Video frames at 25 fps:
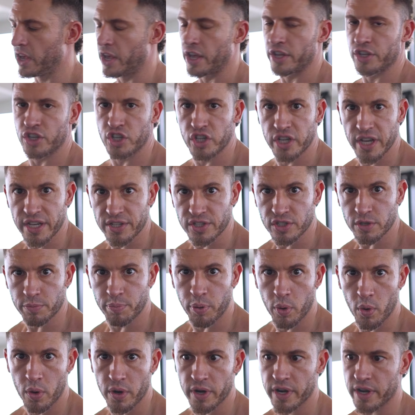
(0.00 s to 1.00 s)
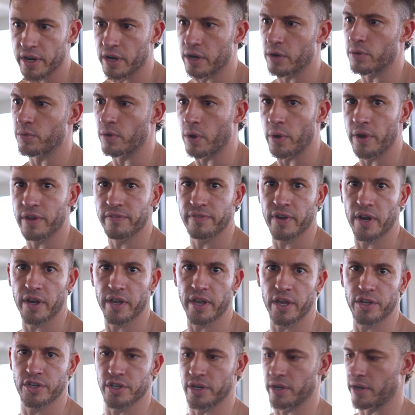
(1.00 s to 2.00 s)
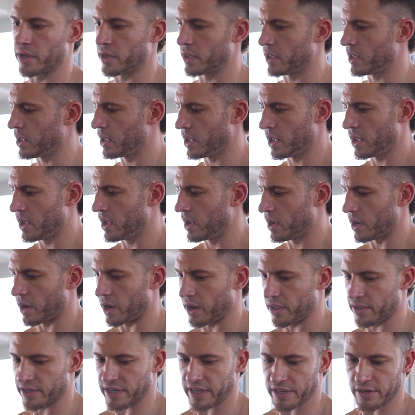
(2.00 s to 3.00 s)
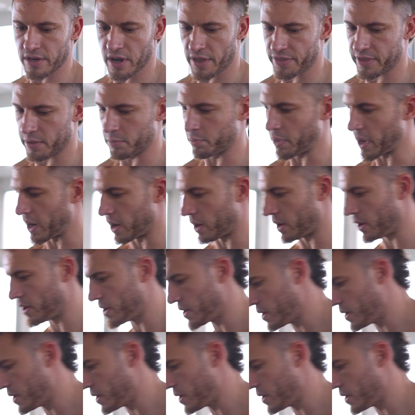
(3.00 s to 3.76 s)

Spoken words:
chest supported rowing variation. All right, they're like nothing better.